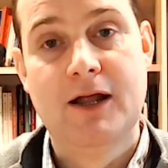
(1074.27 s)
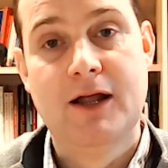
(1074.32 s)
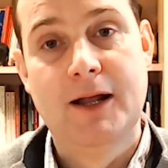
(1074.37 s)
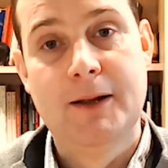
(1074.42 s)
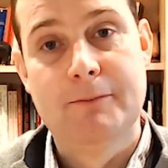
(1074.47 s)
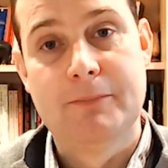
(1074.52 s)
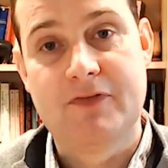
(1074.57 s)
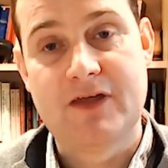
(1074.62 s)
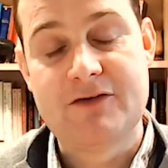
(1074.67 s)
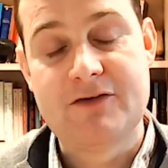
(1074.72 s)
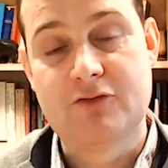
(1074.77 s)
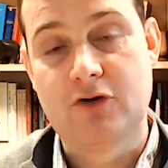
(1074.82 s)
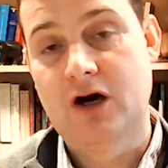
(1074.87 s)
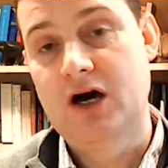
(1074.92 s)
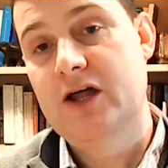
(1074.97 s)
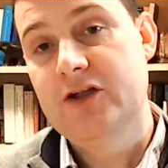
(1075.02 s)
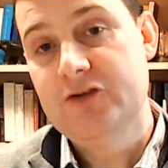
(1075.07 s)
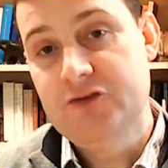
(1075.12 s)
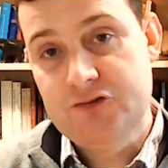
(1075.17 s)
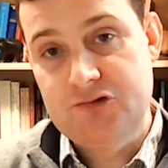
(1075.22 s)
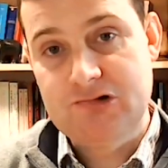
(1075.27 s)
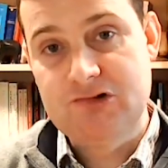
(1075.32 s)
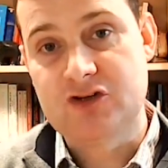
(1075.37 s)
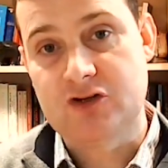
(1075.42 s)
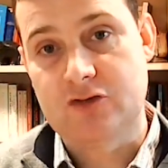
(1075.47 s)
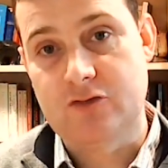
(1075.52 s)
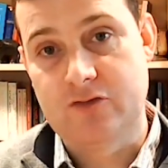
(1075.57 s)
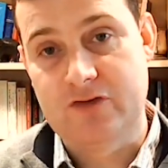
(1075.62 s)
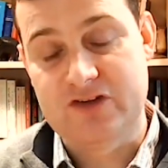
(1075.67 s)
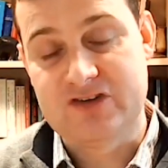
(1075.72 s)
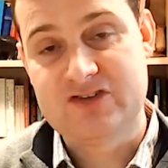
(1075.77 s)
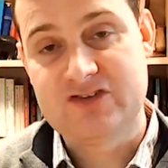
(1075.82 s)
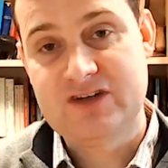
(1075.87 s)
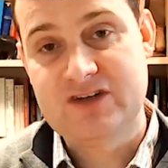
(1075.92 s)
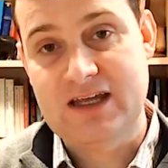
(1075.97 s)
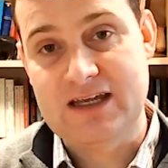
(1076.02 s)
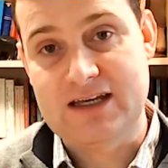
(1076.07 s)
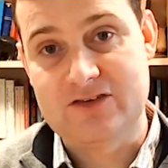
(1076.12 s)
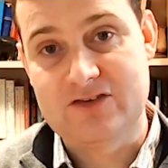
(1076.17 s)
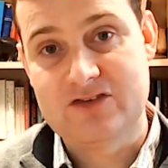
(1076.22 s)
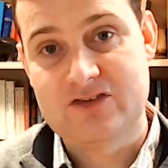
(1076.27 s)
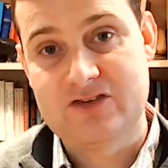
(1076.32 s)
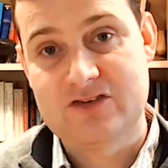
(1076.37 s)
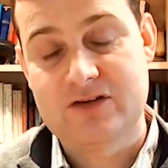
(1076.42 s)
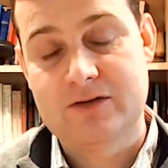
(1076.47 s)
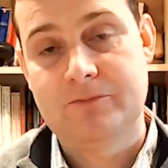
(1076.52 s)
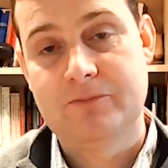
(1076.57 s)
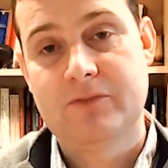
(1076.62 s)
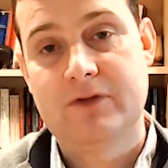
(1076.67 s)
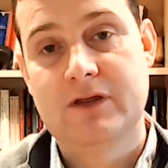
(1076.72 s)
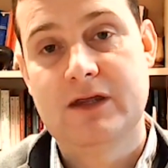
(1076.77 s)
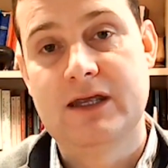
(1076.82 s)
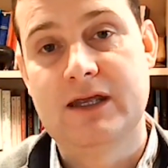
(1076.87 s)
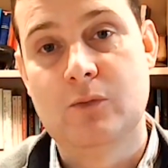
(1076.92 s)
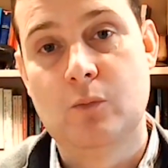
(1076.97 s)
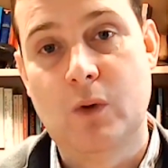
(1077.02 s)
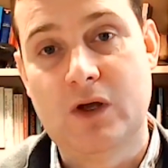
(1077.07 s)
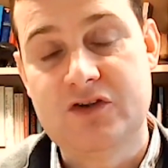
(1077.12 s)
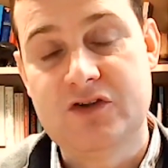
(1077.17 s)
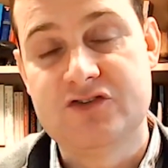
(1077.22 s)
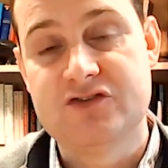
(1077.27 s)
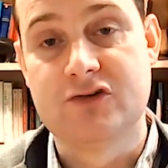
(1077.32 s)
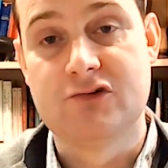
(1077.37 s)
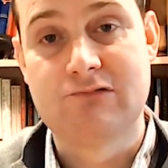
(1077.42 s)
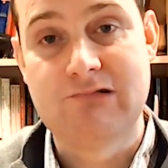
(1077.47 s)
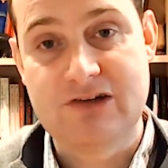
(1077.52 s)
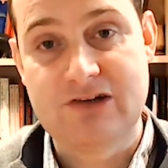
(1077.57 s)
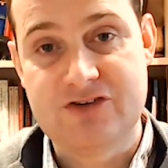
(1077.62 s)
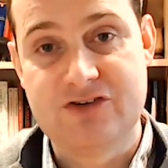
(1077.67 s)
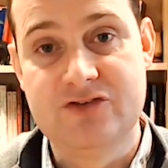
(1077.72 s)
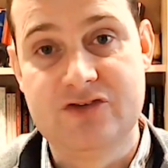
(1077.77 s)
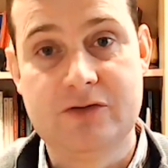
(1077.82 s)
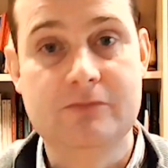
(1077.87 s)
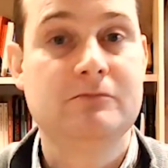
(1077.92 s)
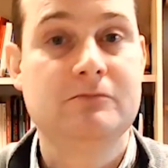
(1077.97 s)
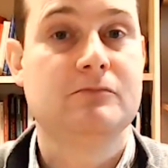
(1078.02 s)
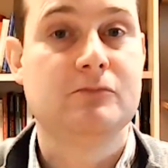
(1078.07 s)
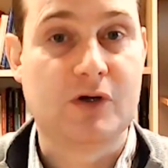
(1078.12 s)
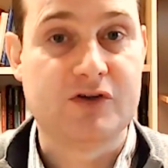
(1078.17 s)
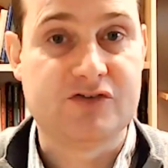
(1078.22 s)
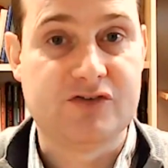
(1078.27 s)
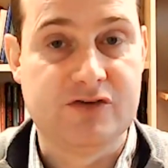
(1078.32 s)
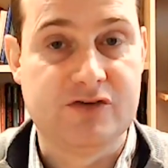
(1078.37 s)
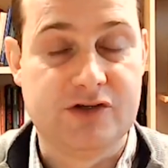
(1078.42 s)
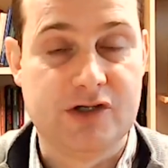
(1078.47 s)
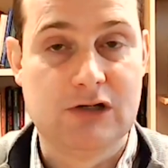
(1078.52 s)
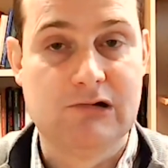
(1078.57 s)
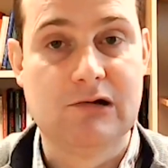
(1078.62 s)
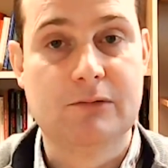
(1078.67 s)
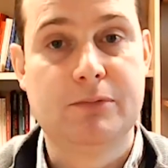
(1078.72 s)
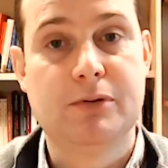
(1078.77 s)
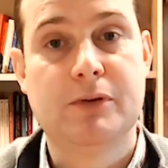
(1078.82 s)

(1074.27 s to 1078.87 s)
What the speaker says: but they've got hundreds of estates in Western Christendom, Western Europe,